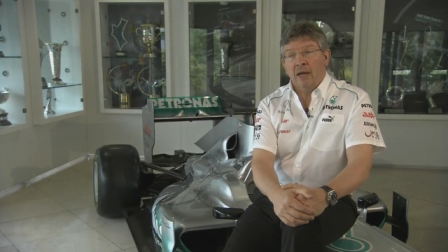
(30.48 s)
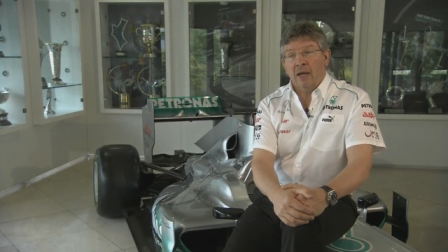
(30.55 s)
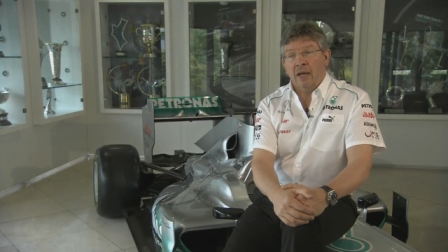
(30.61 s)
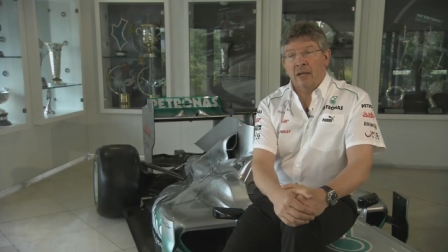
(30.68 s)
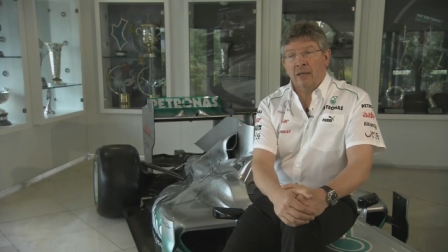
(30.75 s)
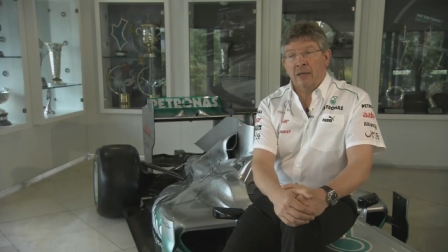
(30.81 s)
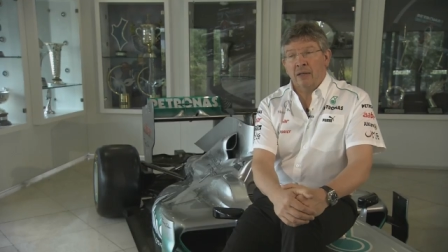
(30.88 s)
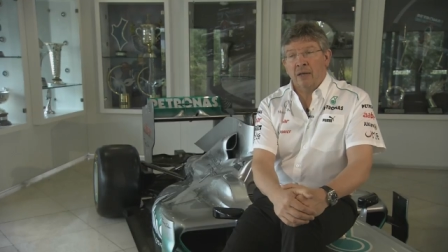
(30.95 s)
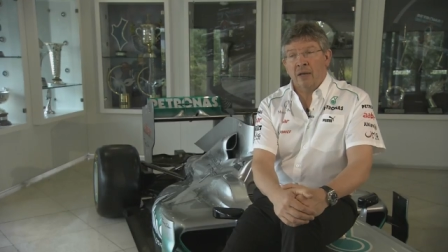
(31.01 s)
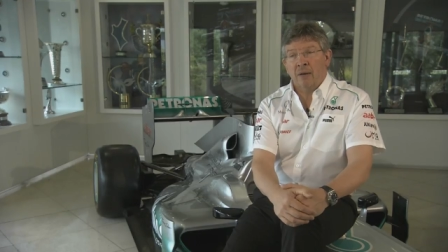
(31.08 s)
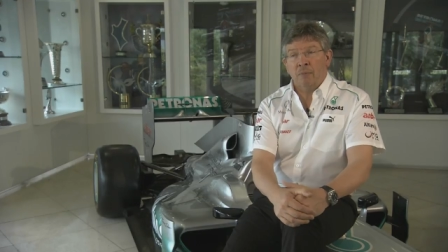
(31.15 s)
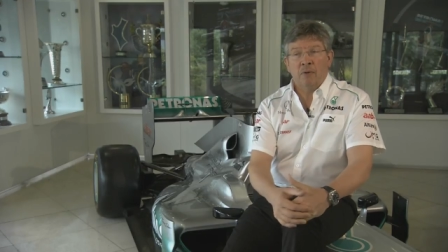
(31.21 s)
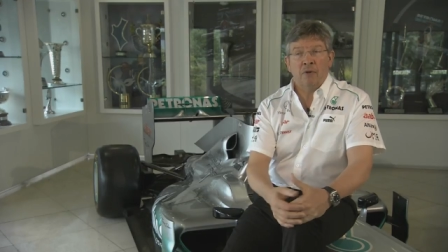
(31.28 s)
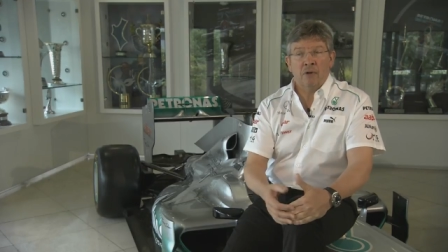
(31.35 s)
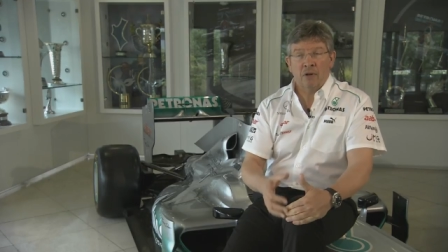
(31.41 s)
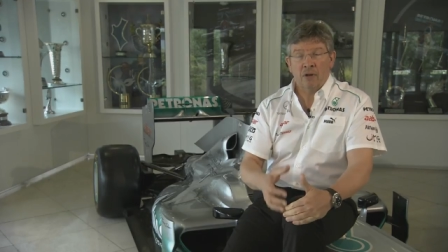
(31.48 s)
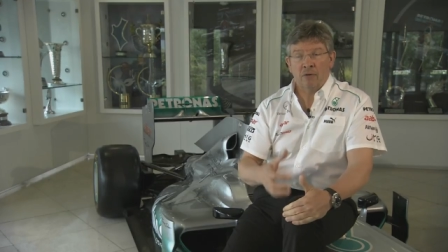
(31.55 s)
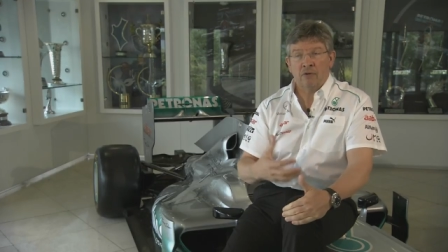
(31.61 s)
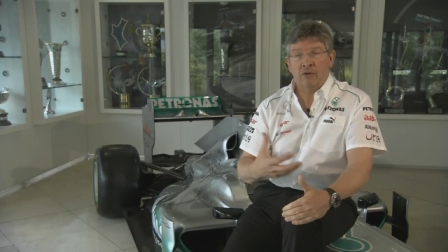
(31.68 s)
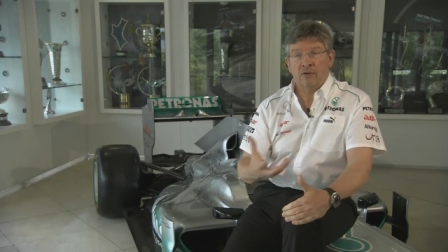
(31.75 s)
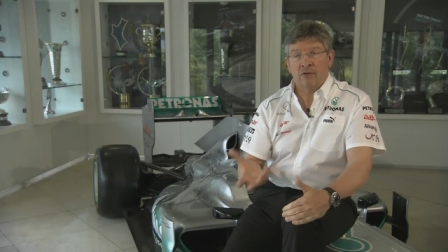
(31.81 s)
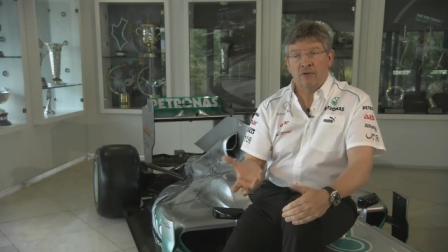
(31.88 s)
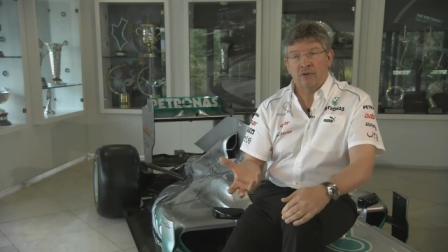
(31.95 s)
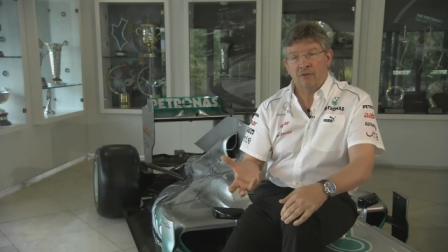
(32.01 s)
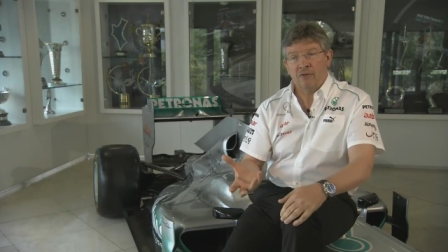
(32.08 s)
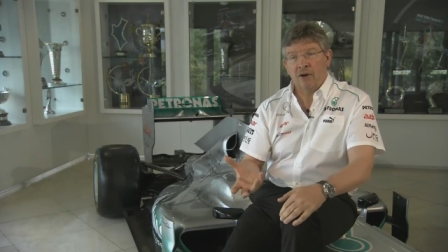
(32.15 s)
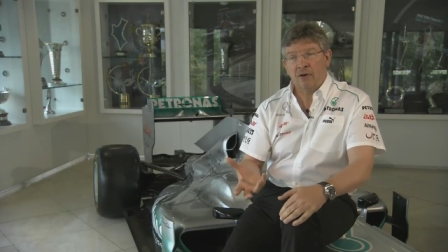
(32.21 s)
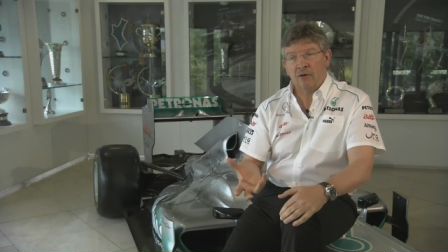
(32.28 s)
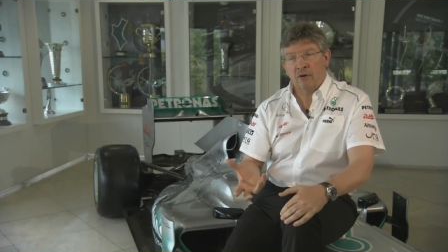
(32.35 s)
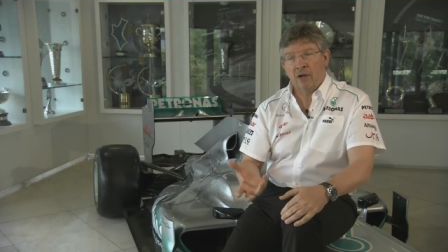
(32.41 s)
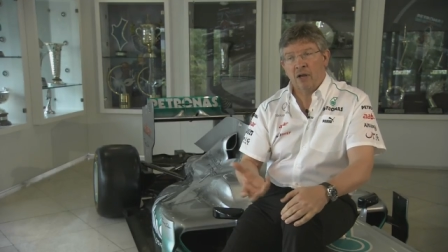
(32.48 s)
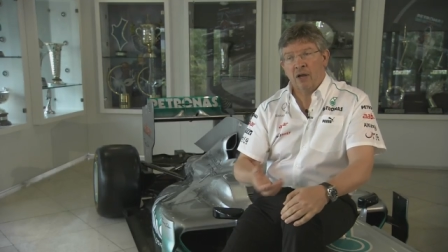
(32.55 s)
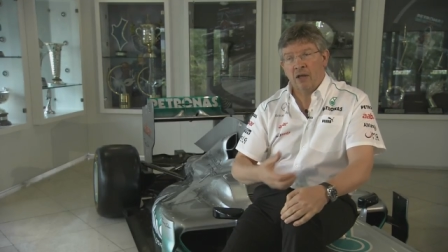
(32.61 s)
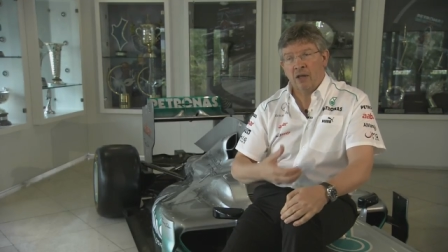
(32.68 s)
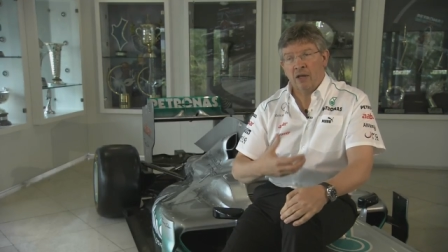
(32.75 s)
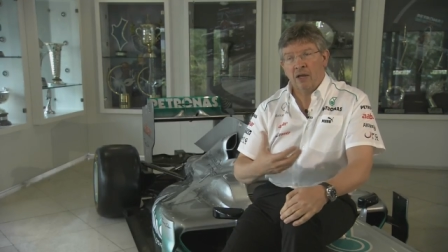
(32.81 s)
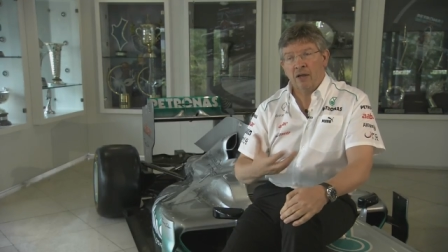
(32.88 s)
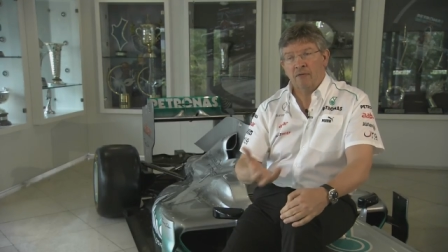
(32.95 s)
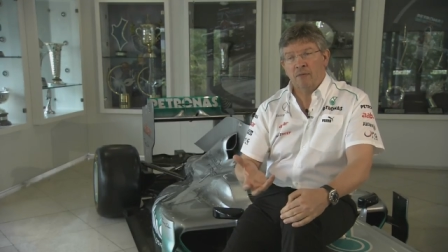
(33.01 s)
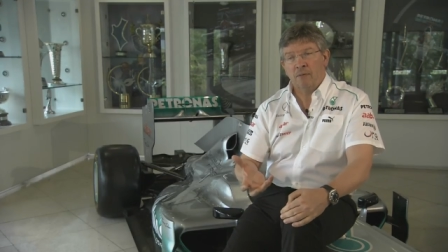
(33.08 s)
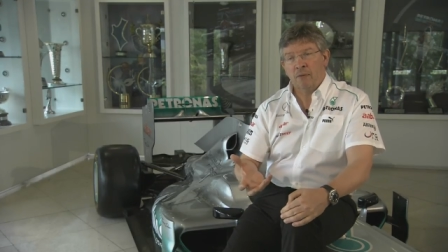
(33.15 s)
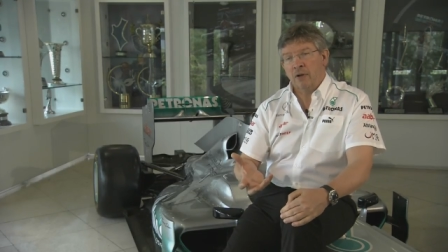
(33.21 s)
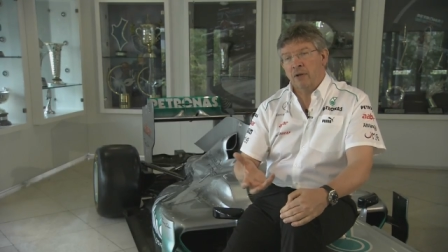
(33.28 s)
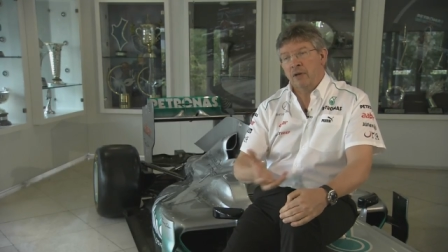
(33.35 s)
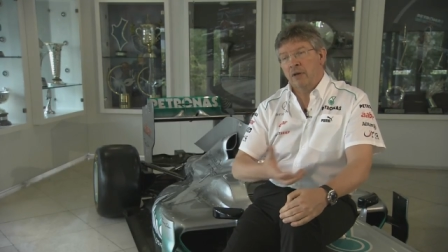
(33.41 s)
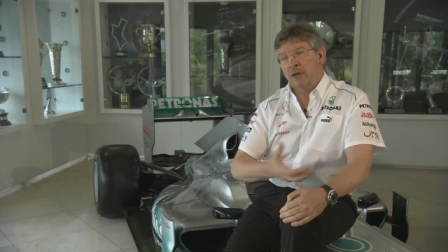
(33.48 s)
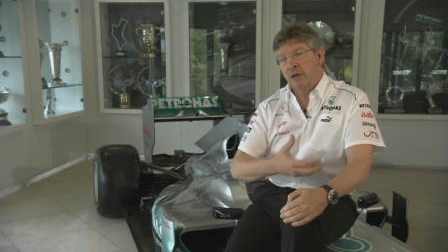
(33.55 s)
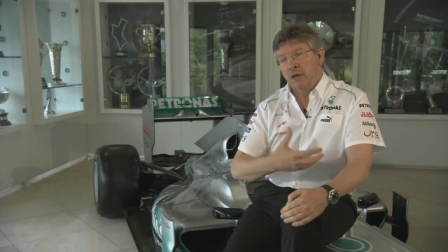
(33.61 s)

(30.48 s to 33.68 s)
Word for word: and, uh, but the Lotus is a very good car. They haven't won.